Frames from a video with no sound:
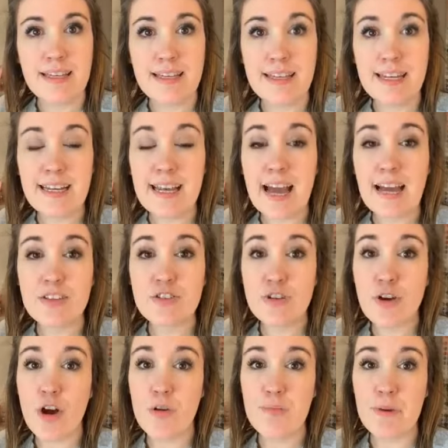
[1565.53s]
Kitty, I sure
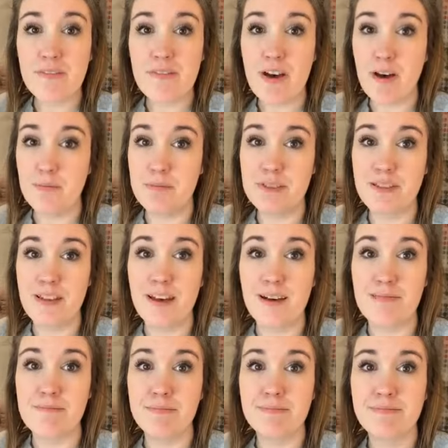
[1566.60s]
hope I've helped
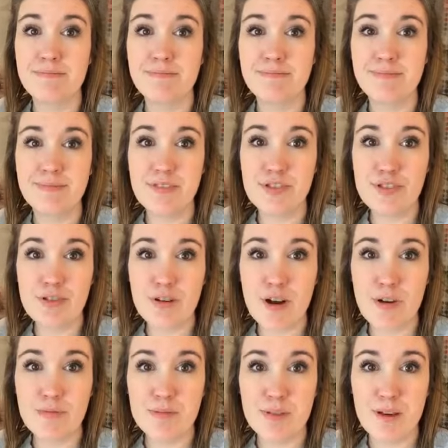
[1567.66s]
them. Sure
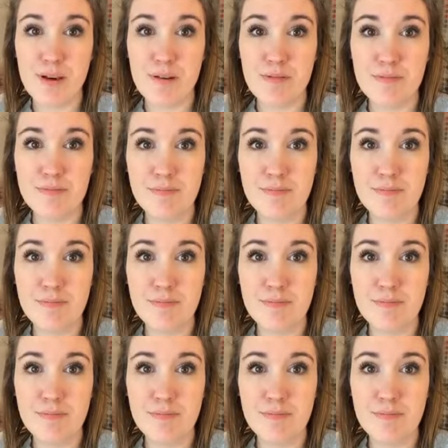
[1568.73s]
hope so.